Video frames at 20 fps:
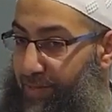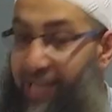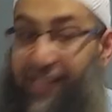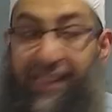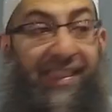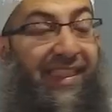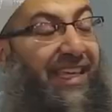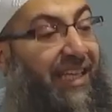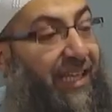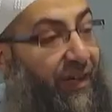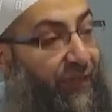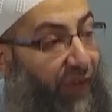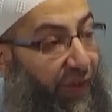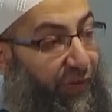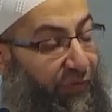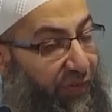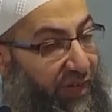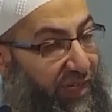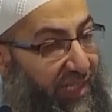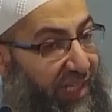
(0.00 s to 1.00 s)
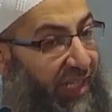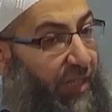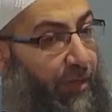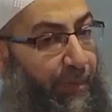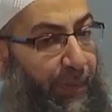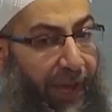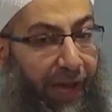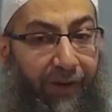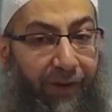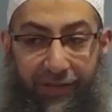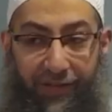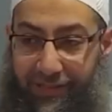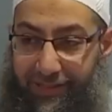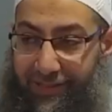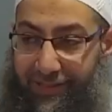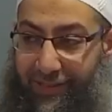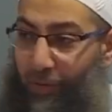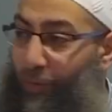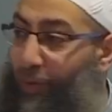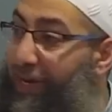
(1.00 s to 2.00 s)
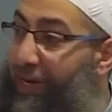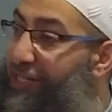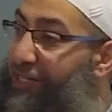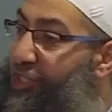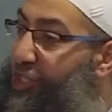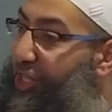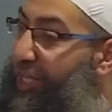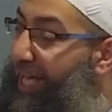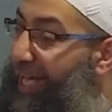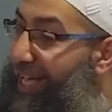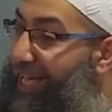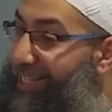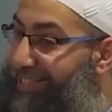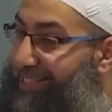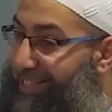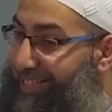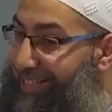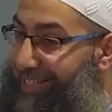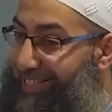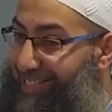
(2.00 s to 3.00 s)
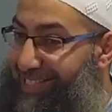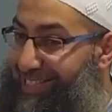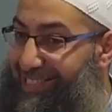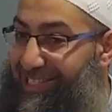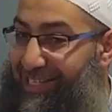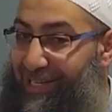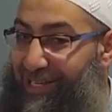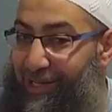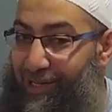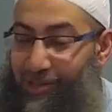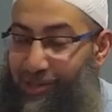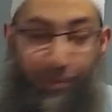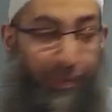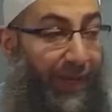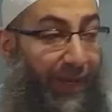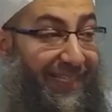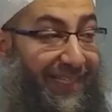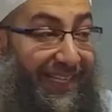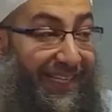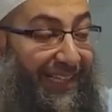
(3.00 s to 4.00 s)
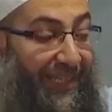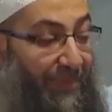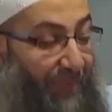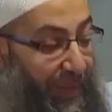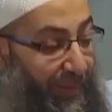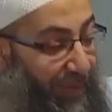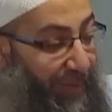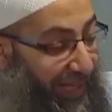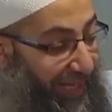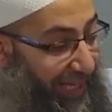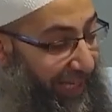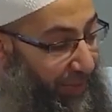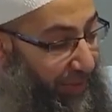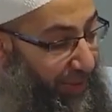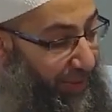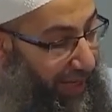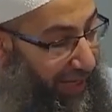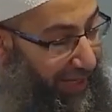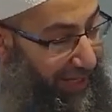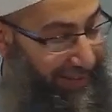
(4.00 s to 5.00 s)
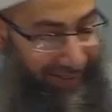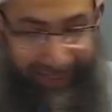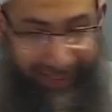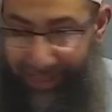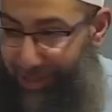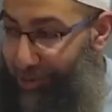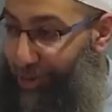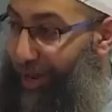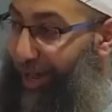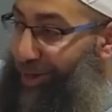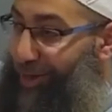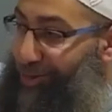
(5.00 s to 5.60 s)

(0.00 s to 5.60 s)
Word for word: And think of every single parent. What a jihad it is to basically be Maqi ibn Makhlad in your